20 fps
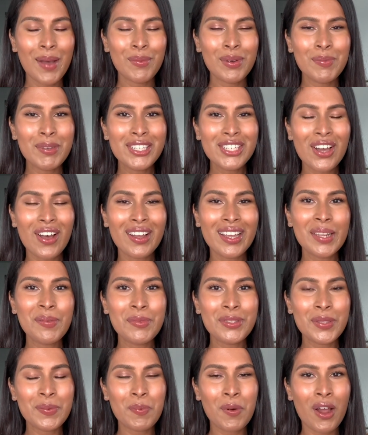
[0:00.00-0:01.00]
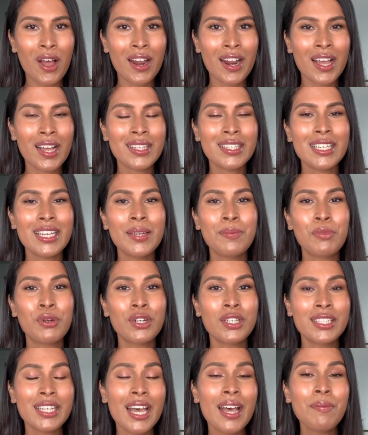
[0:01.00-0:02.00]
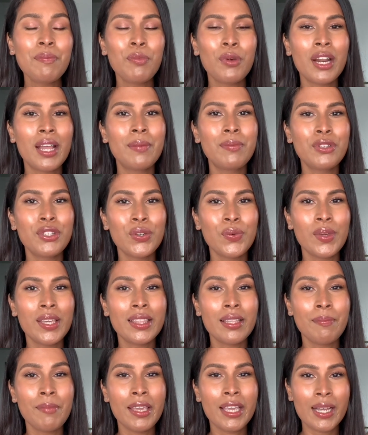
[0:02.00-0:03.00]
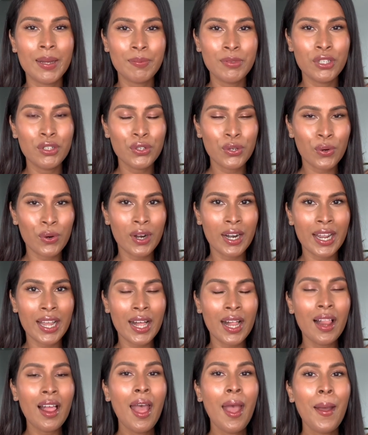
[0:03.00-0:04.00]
going to be talking about the products in more depth when I'm doing the makeup tutorial,